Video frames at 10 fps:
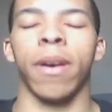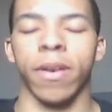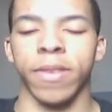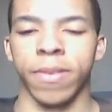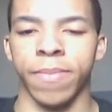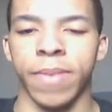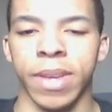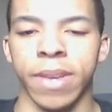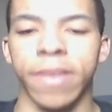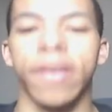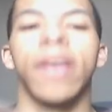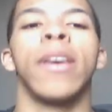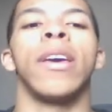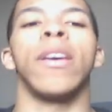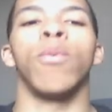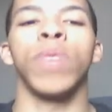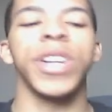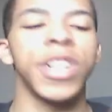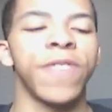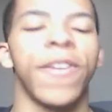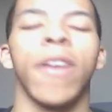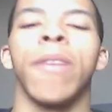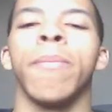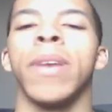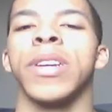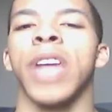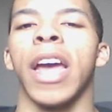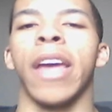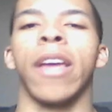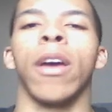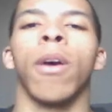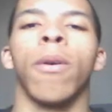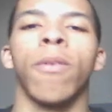awesome because Wish is very much a